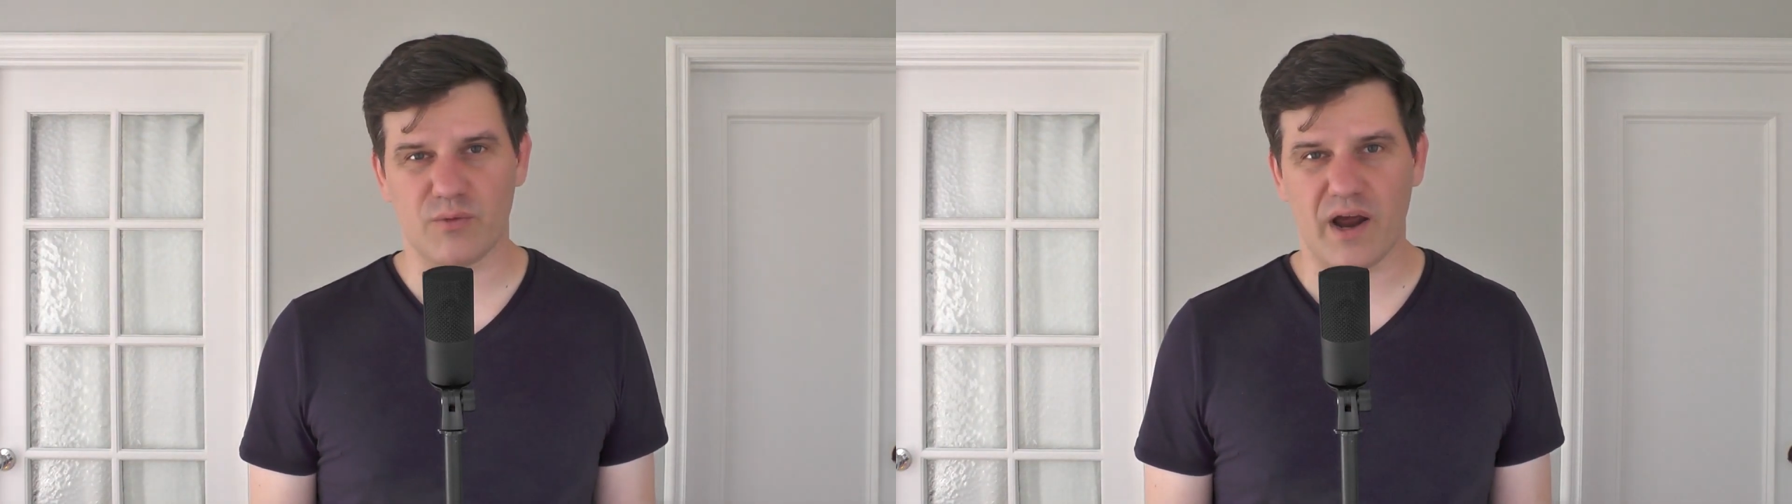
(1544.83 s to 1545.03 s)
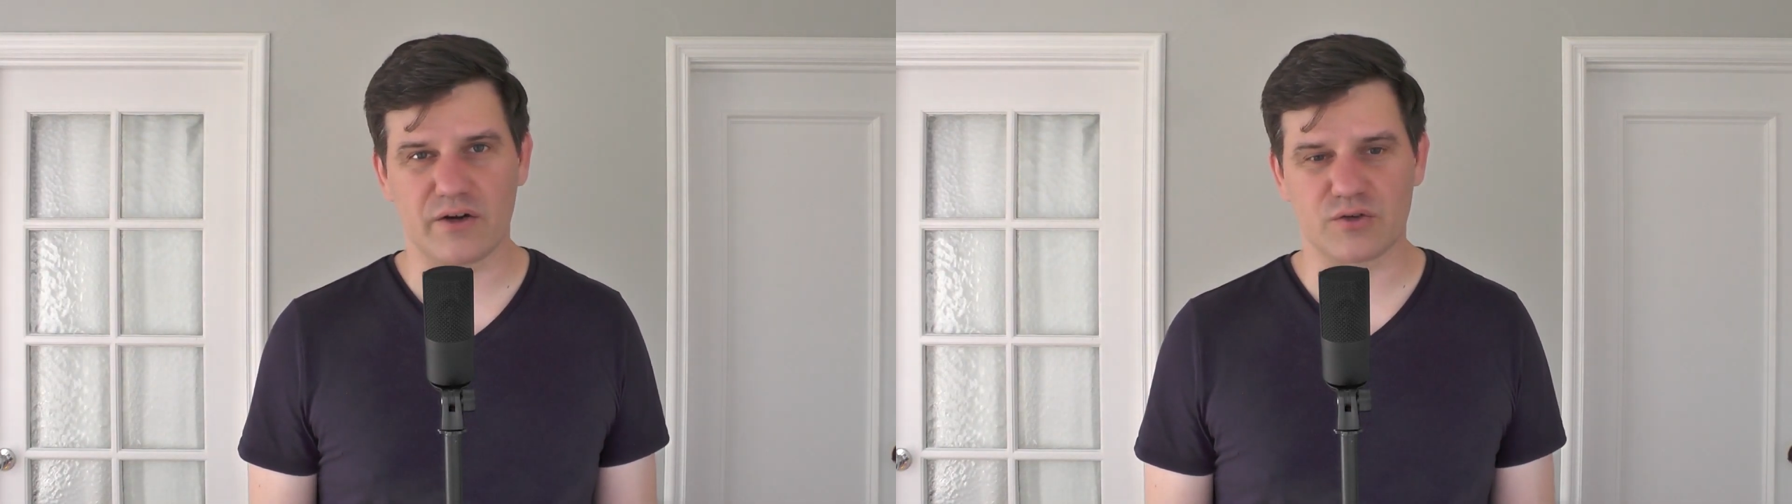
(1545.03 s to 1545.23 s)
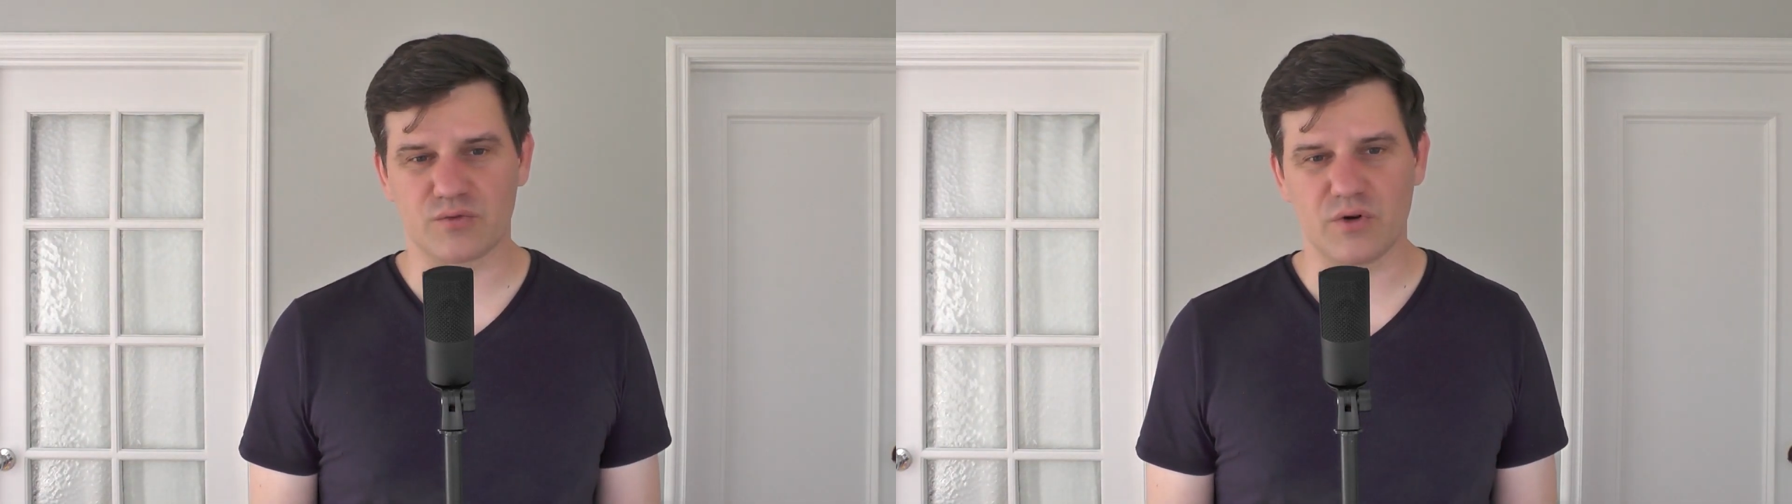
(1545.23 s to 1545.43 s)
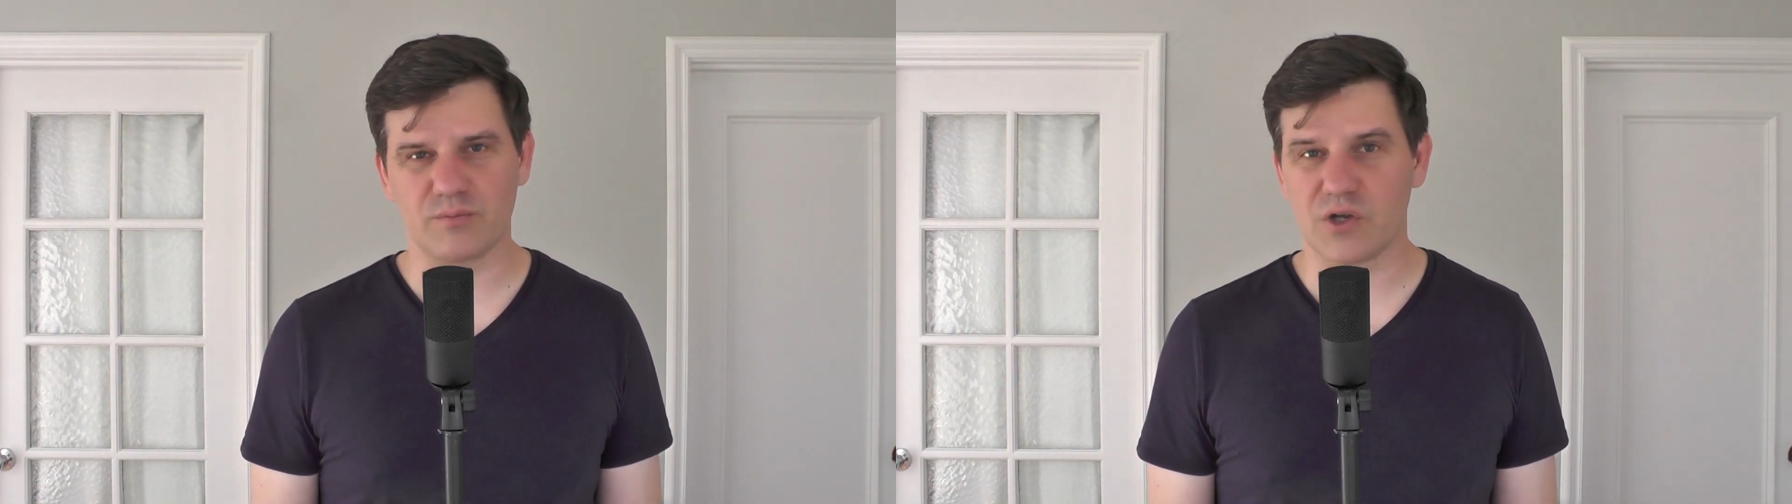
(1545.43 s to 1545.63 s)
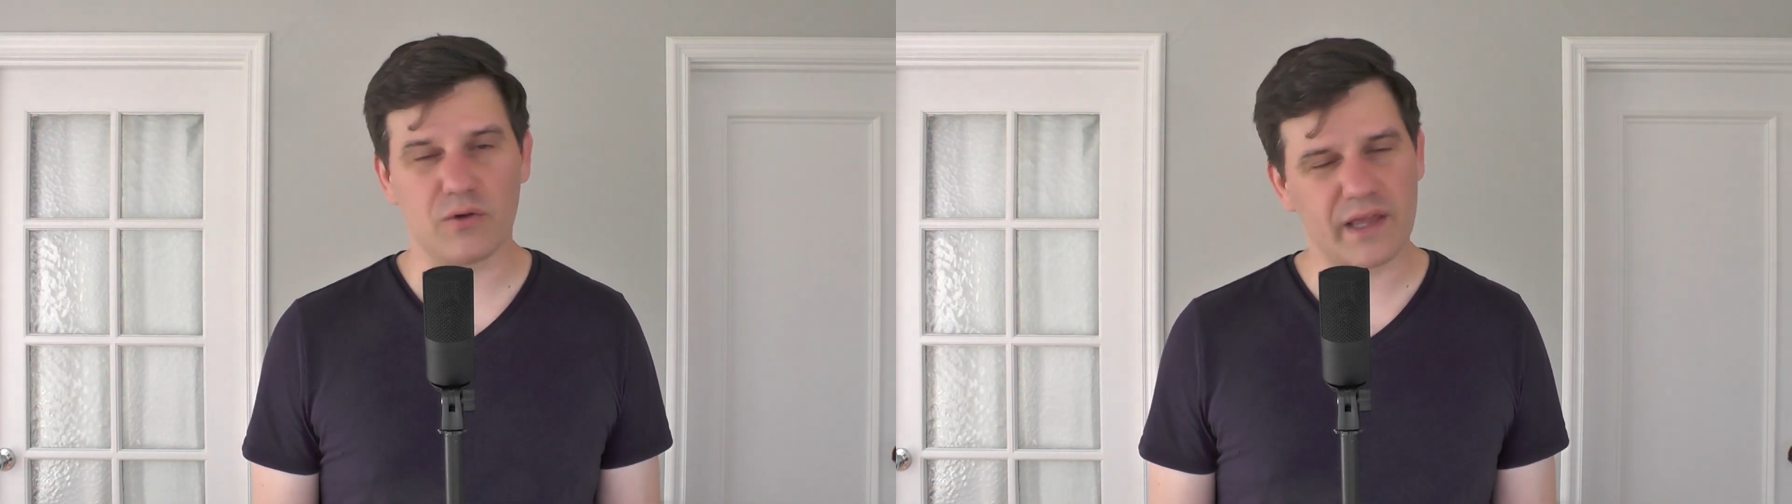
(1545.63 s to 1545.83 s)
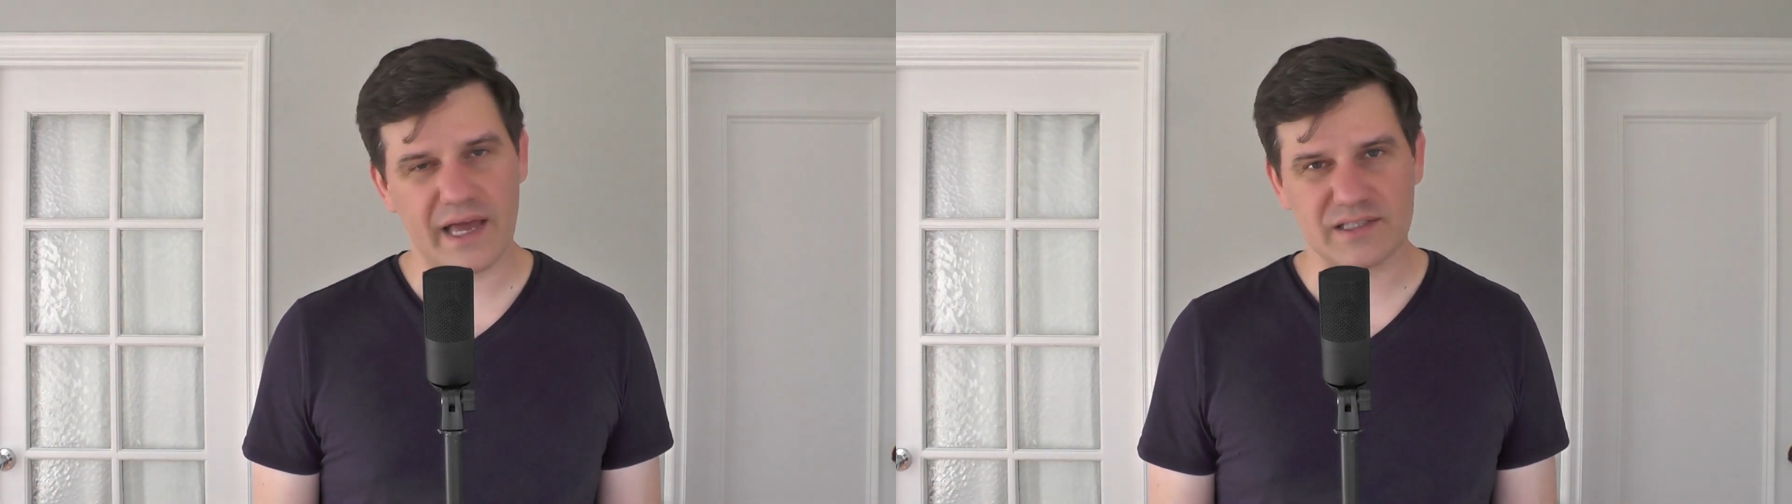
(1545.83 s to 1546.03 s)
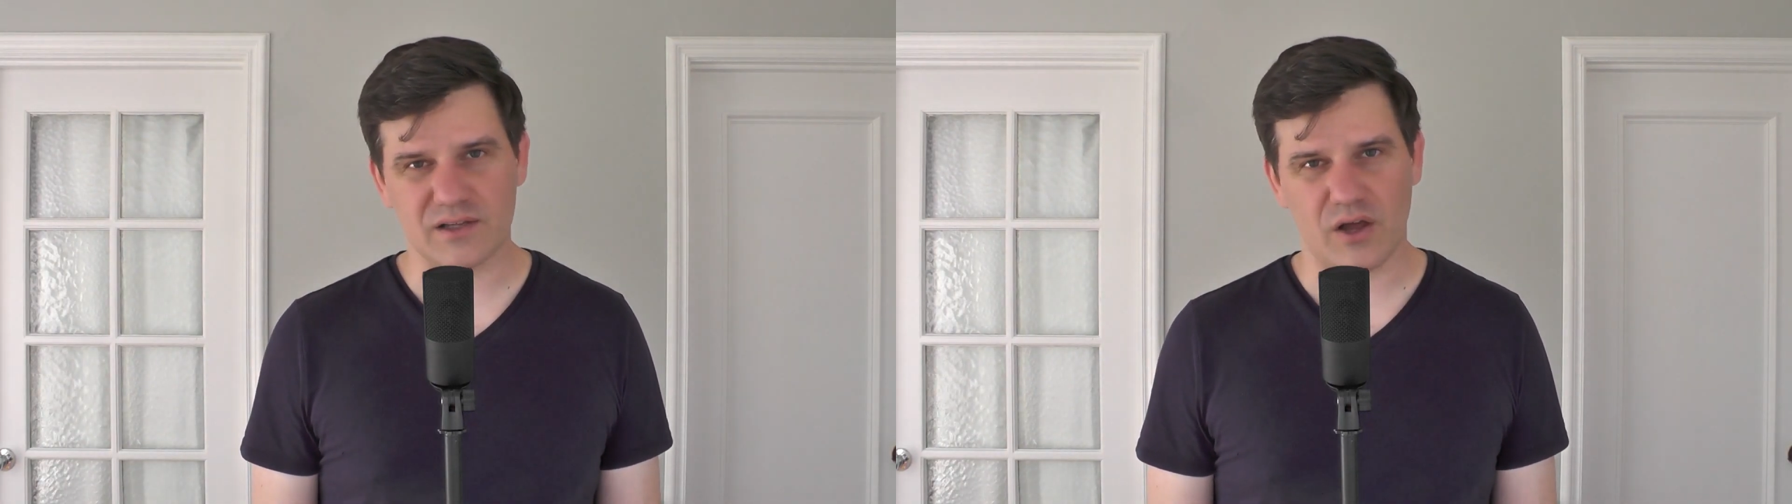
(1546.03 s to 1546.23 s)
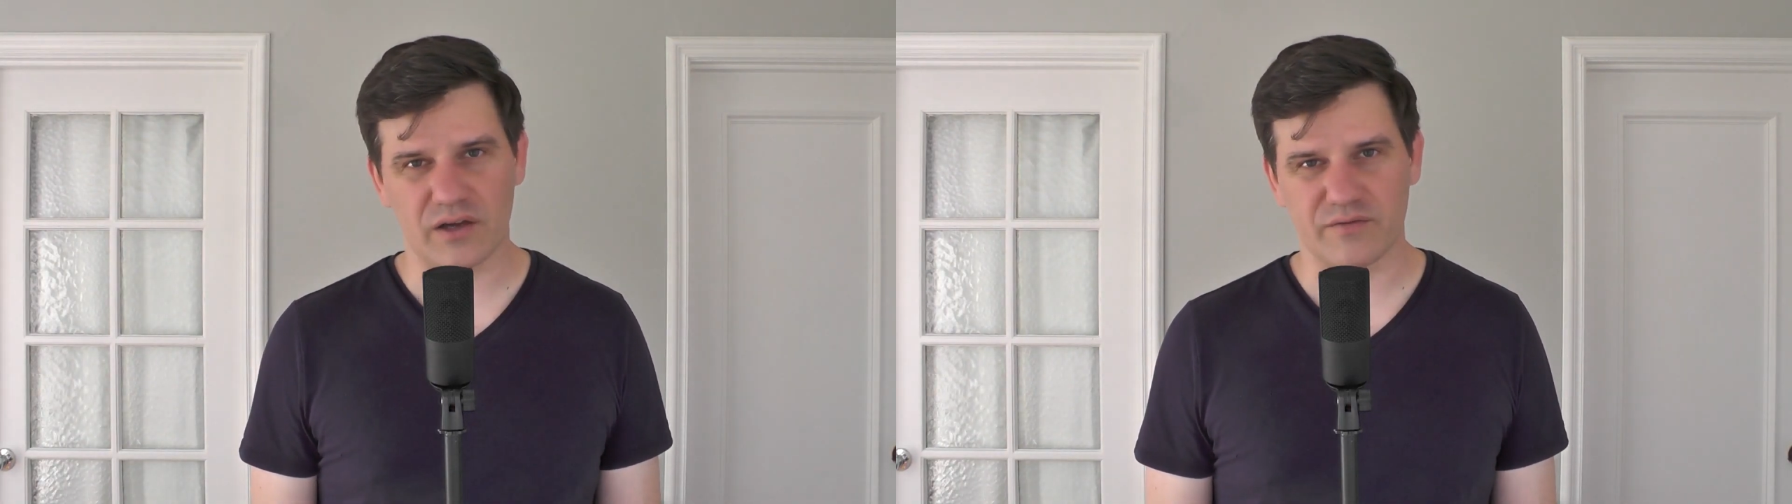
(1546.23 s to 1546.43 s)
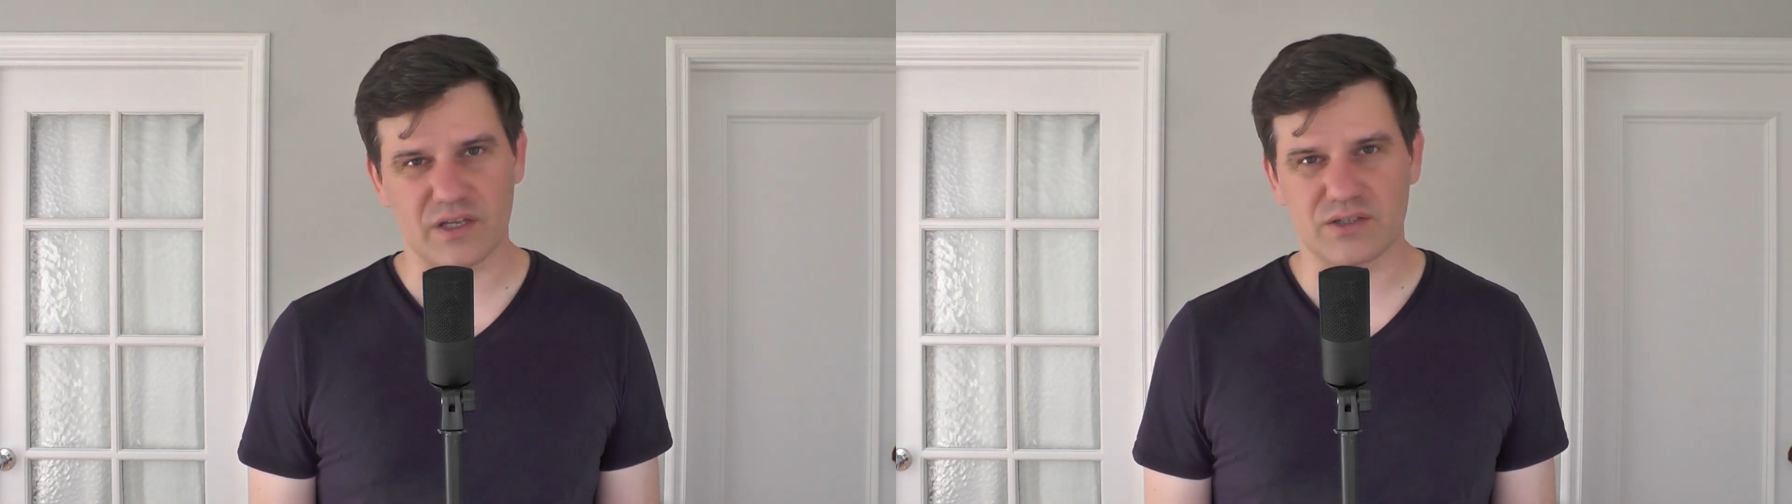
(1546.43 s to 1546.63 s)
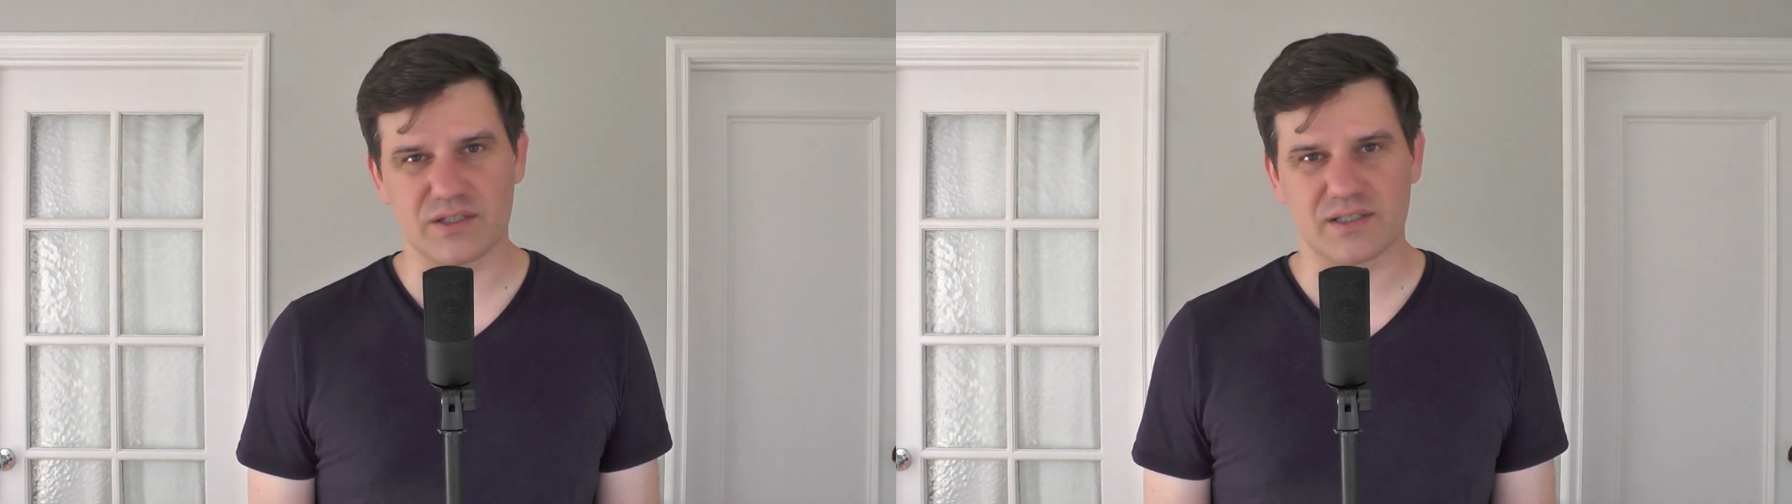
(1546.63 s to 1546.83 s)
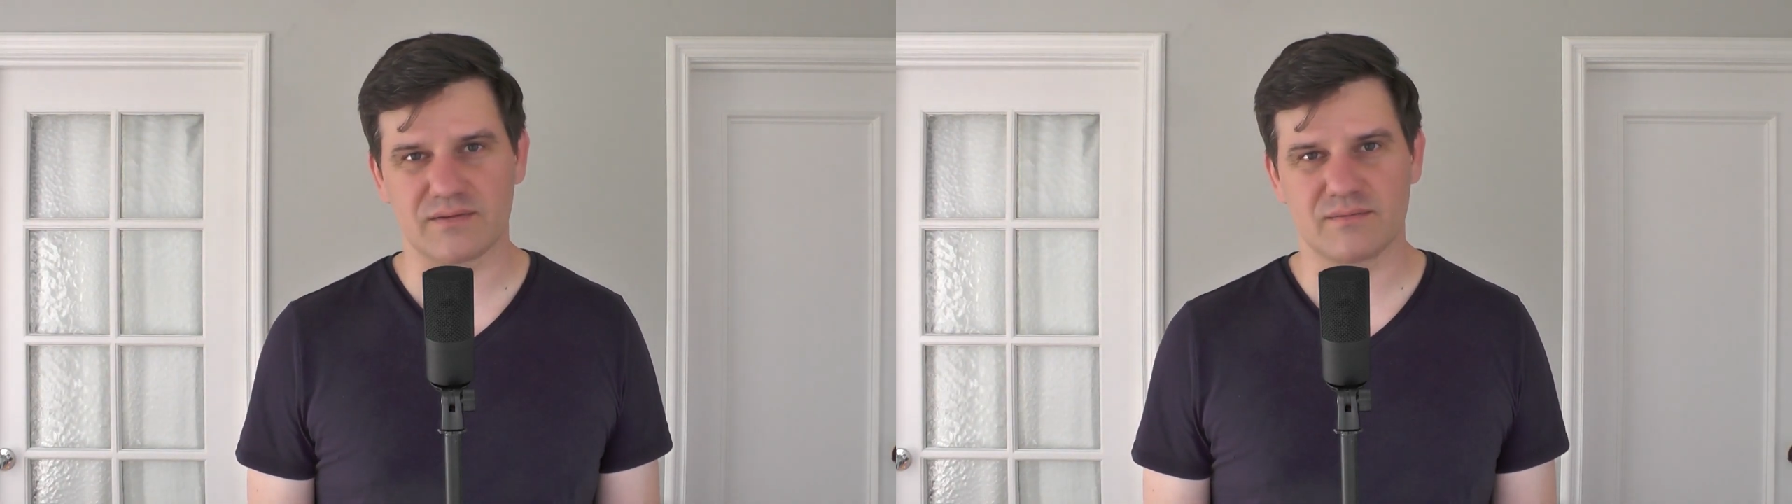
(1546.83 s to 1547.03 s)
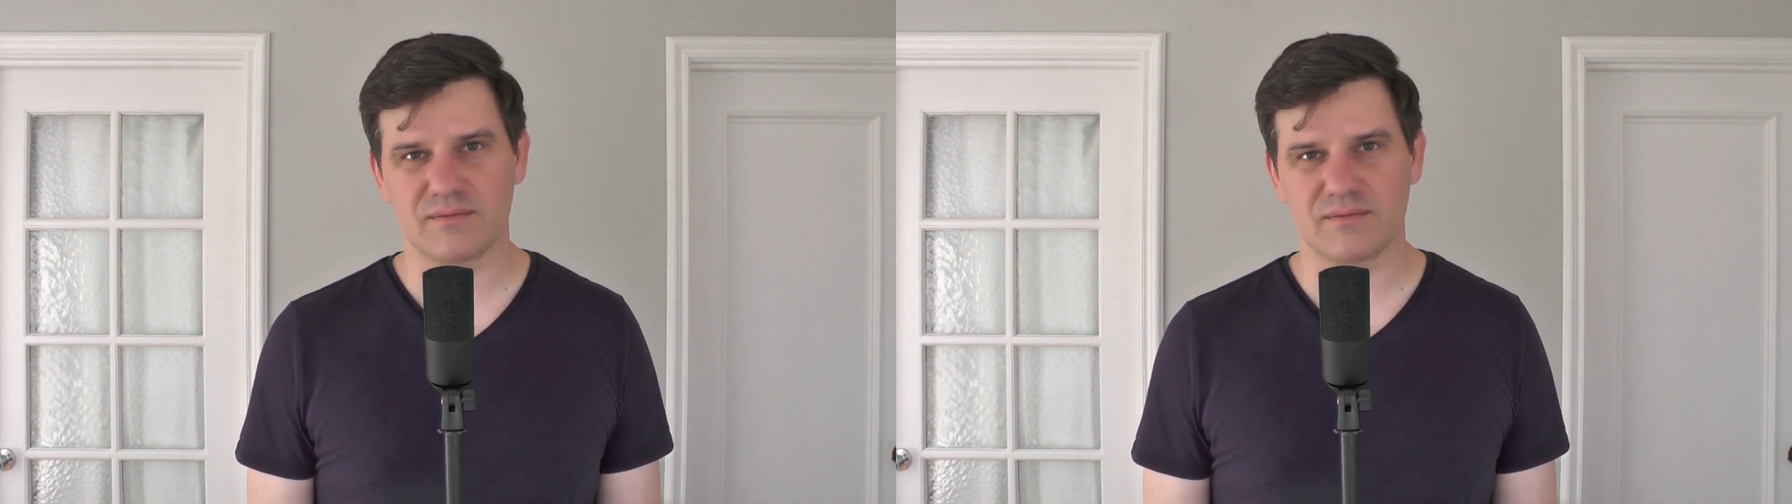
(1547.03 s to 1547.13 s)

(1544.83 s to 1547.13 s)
writer's room don't last long if they just